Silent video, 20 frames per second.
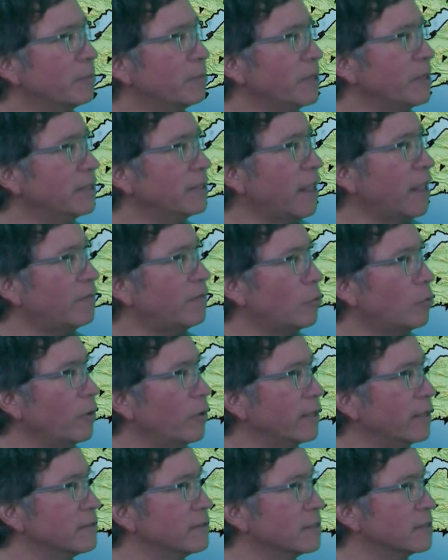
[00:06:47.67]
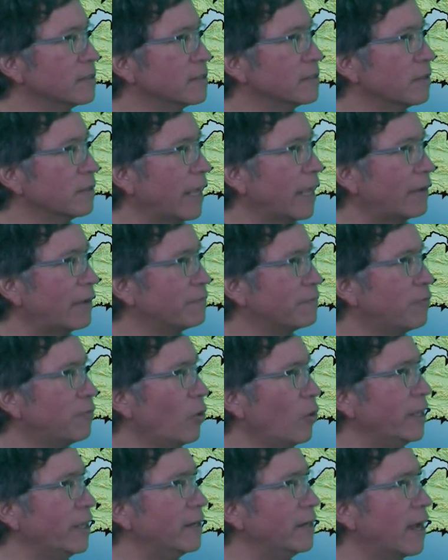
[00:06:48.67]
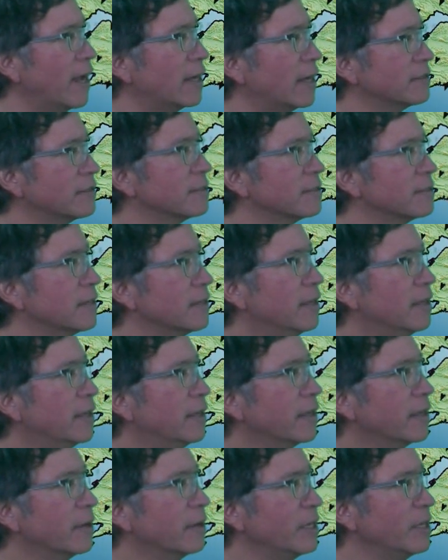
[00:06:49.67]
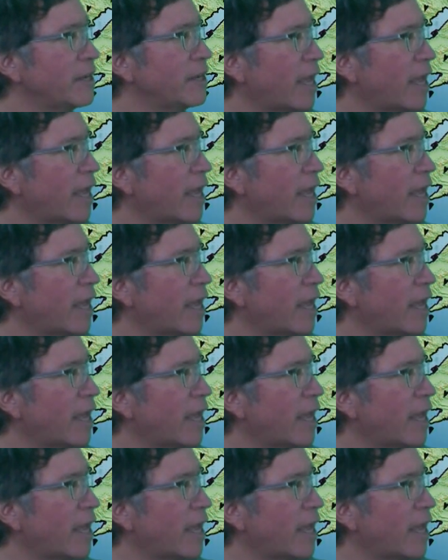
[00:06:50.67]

of mid-level winds at 40 knots coming